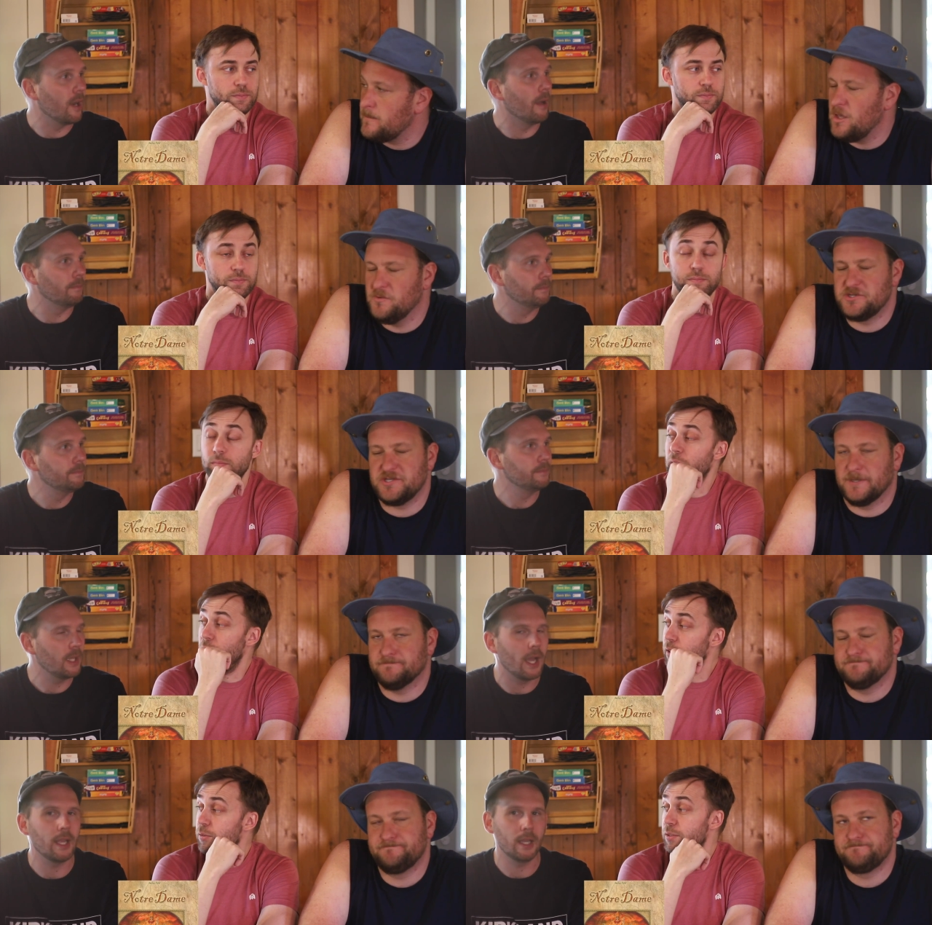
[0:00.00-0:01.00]
Speaker 1: Dame. Oh, interesting,
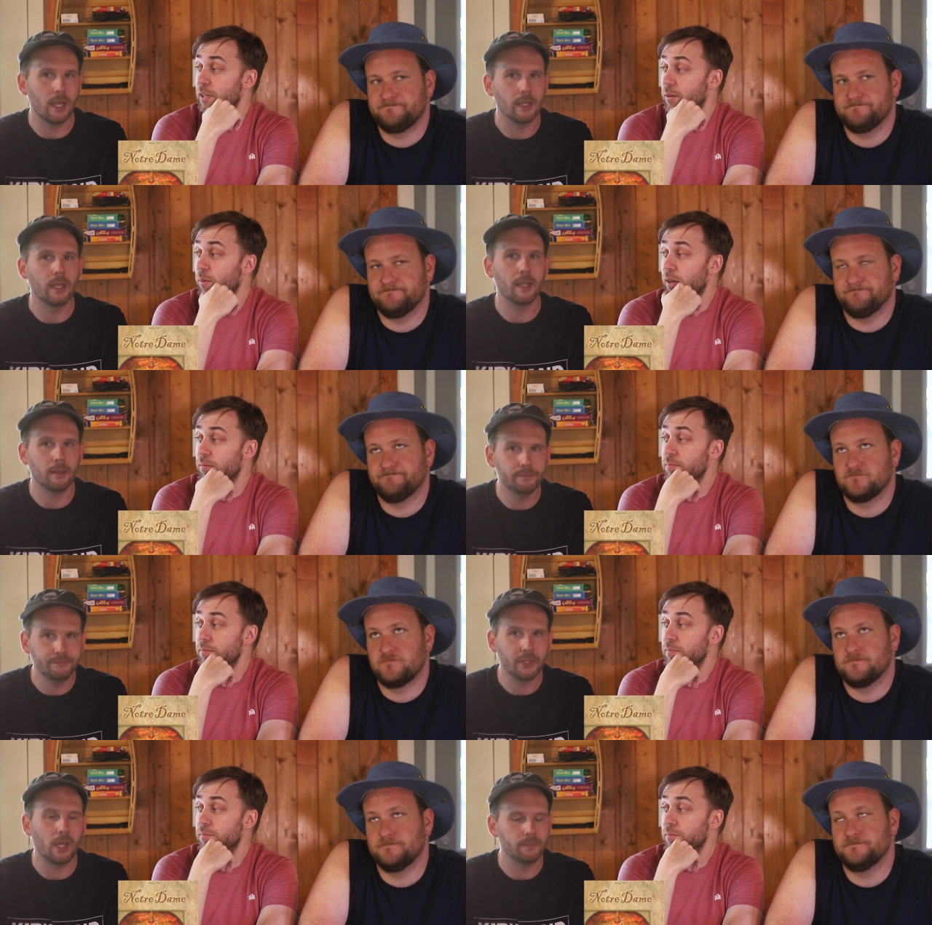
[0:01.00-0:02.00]
interesting. Wow.
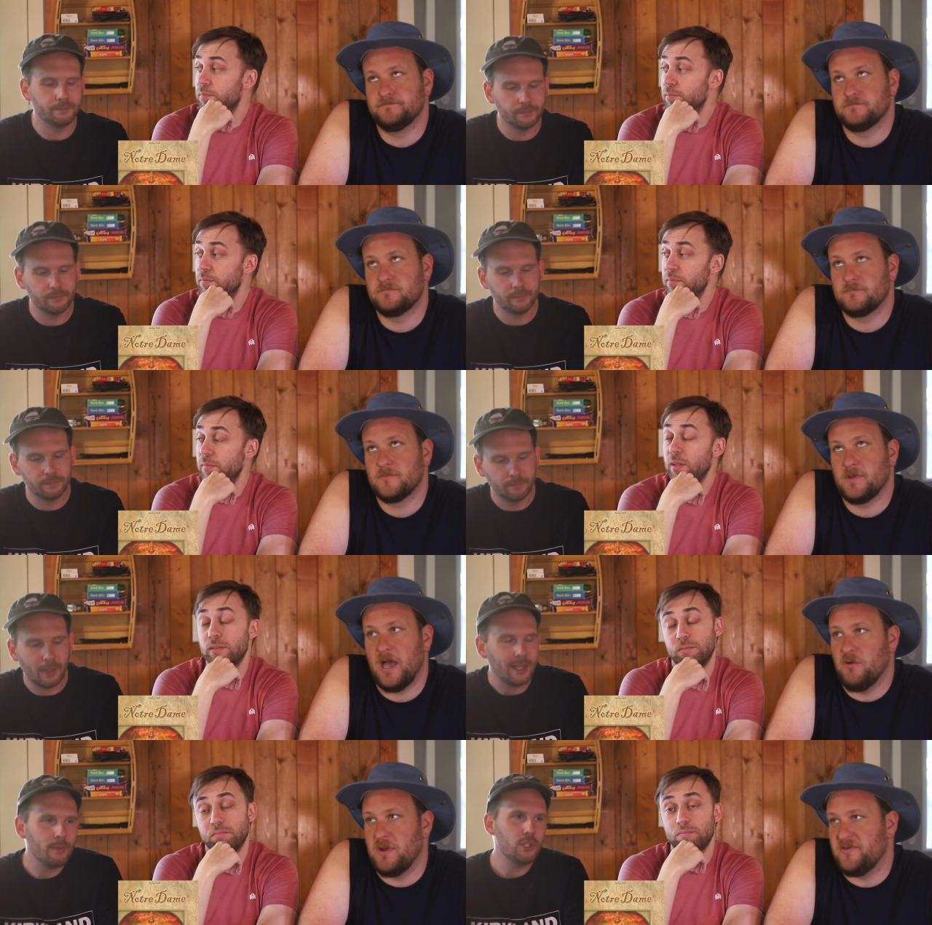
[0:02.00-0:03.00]
Hmm. hmm.
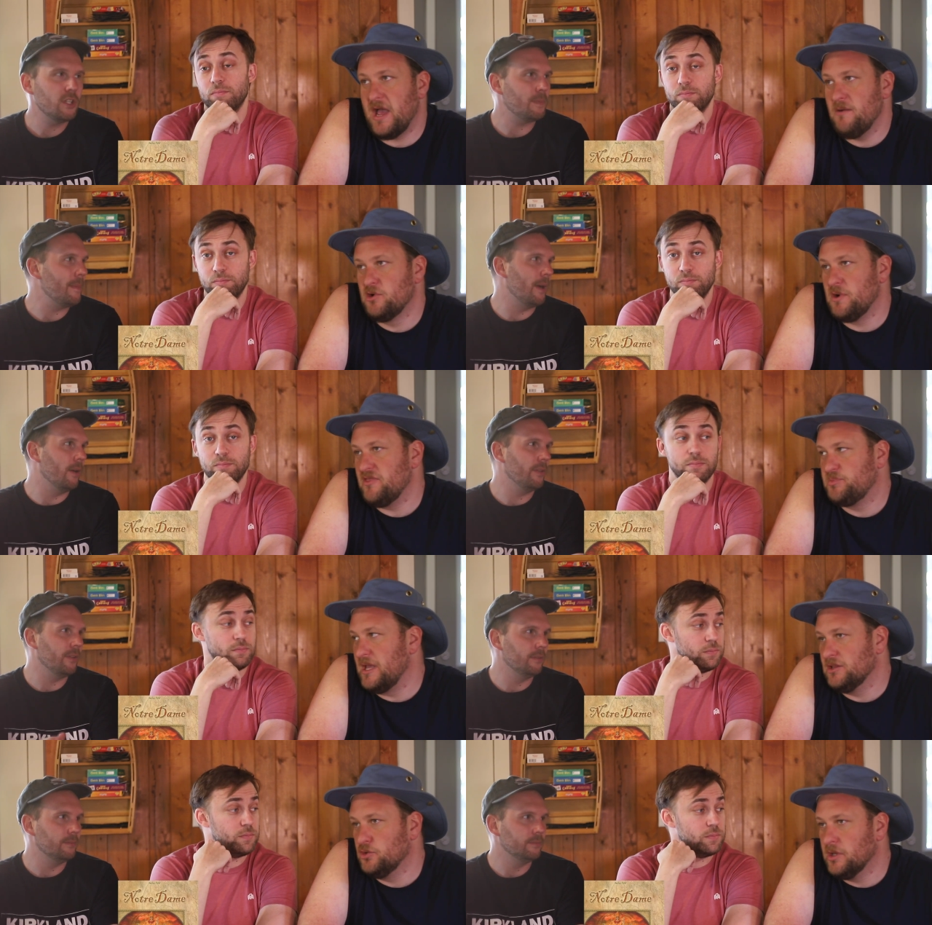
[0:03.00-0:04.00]
I would rather I would rather
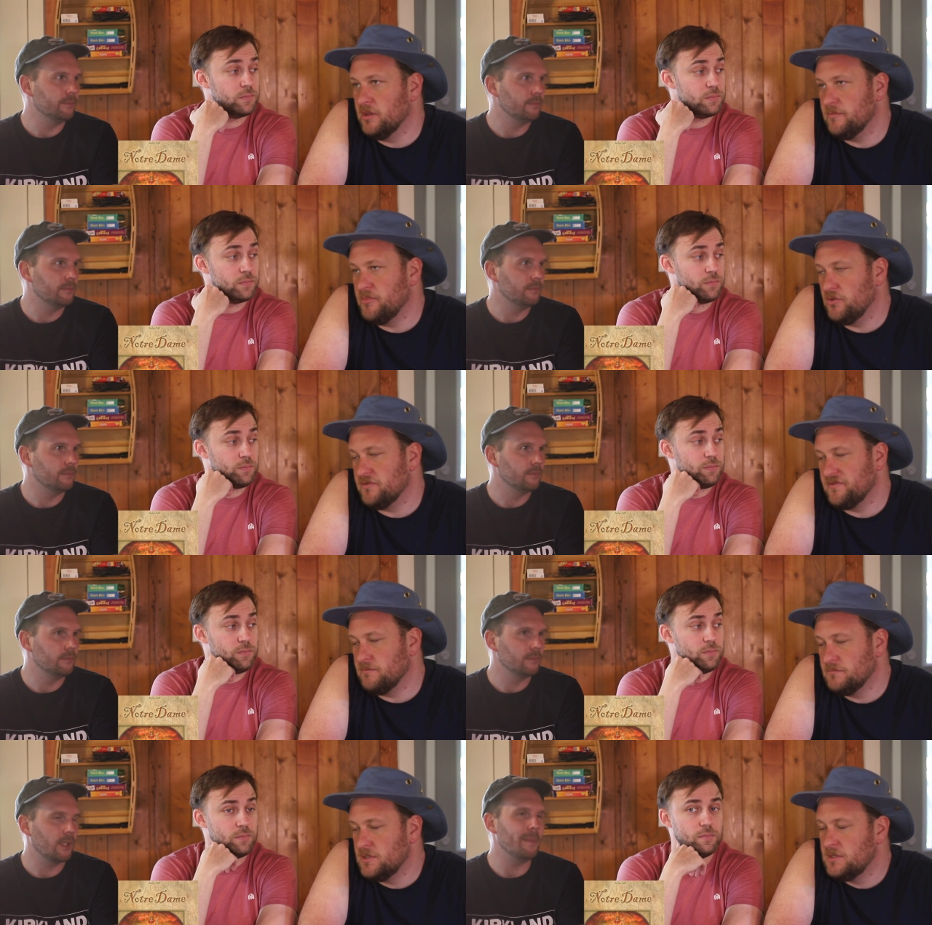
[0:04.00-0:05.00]
Speaker 2: play Luna than both of
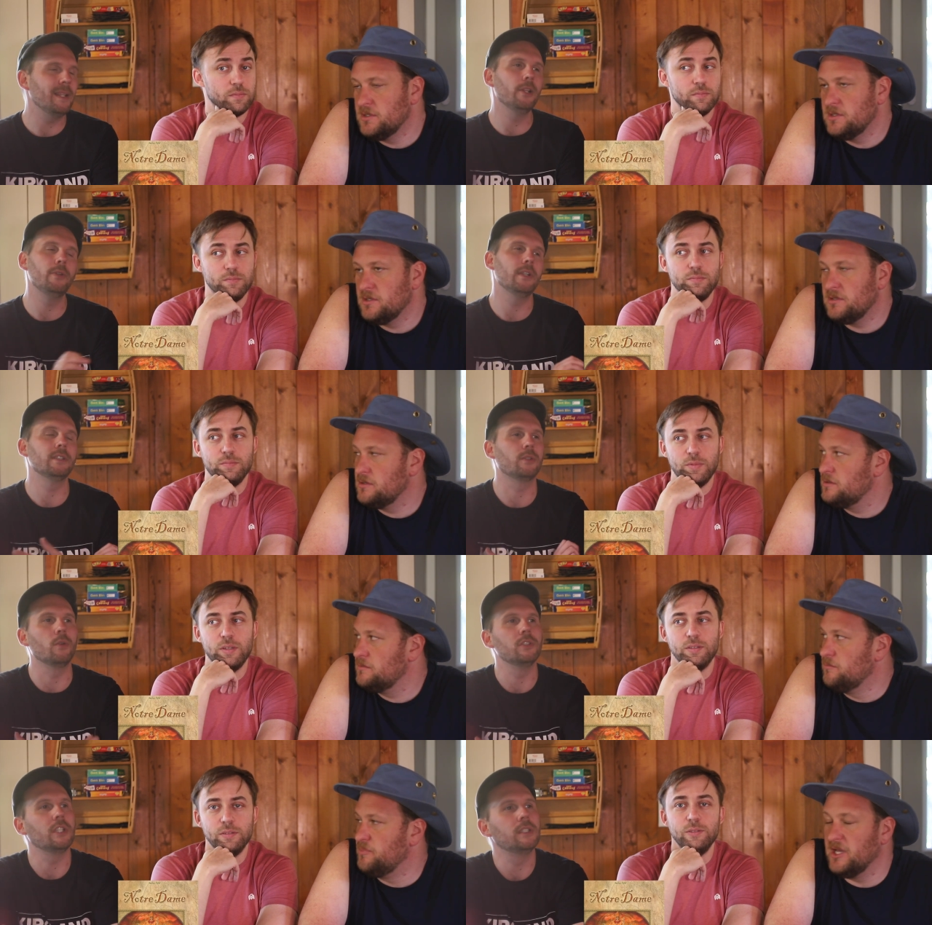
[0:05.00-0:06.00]
them.
Speaker 1: I mean, Luna is
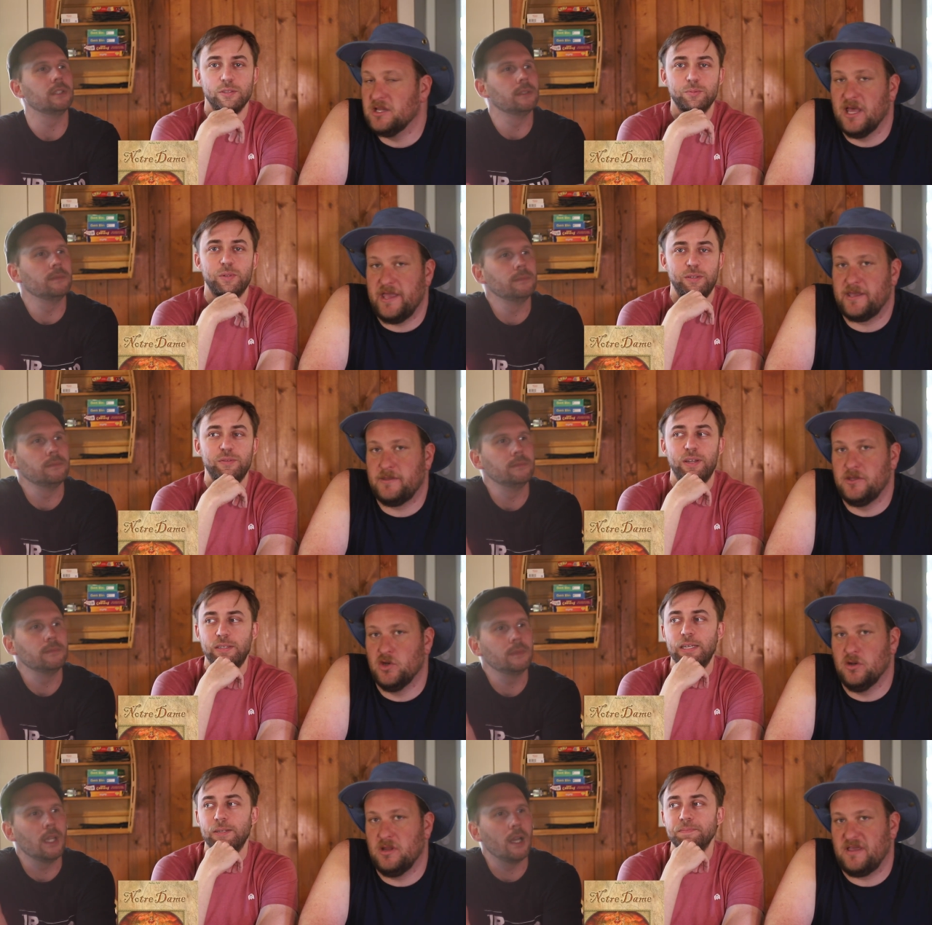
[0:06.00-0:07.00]
gorgeous, but Luna's like fun,
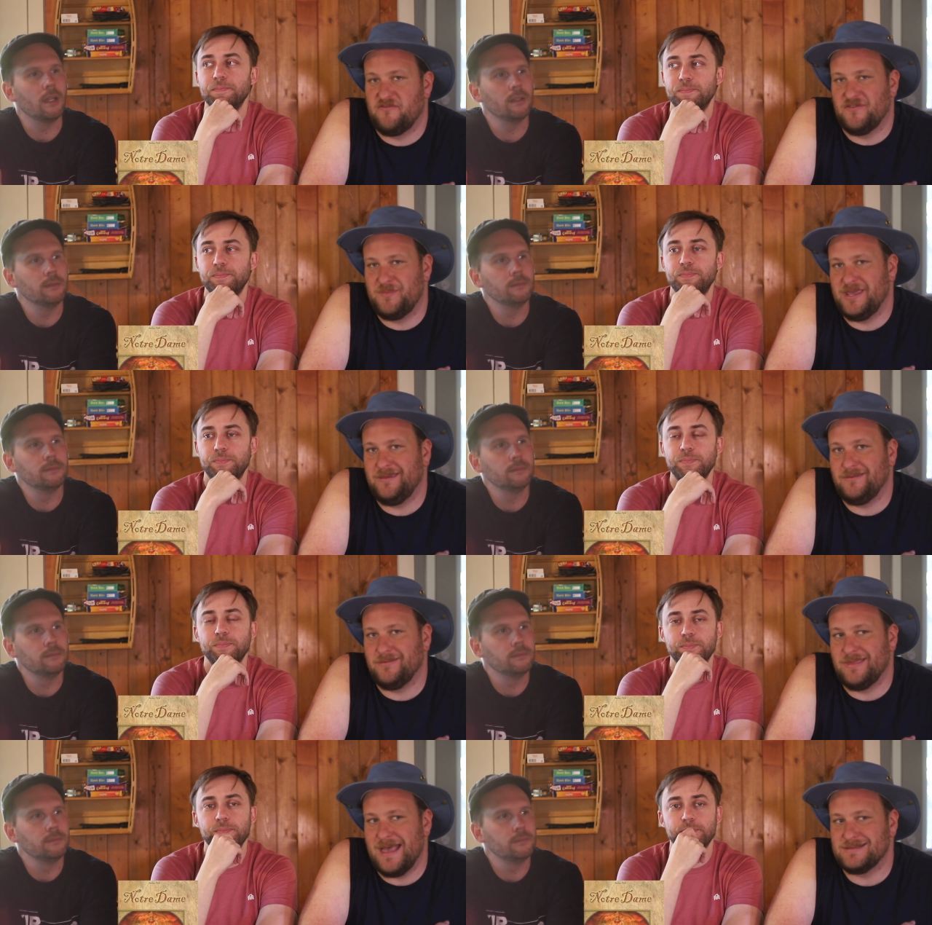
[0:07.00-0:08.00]
you know, yeah. like
Speaker 2: for
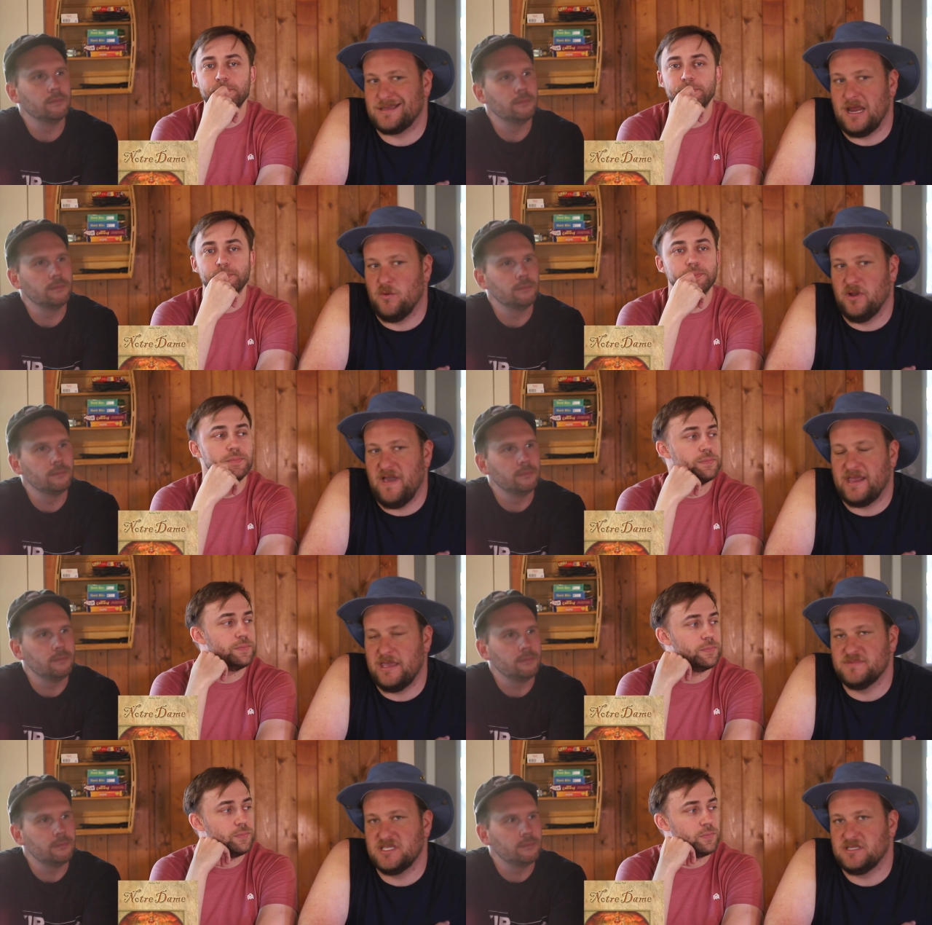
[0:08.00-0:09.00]
me, that's kind of where that
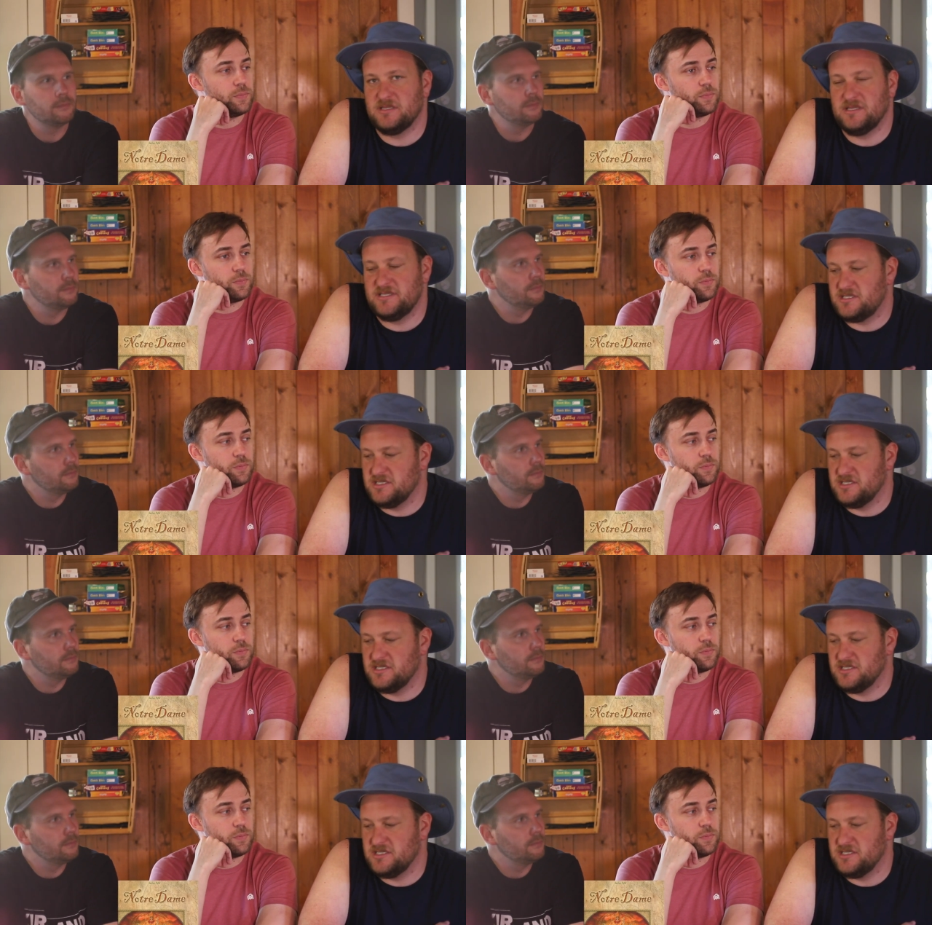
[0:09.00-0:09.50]
game sits on the list,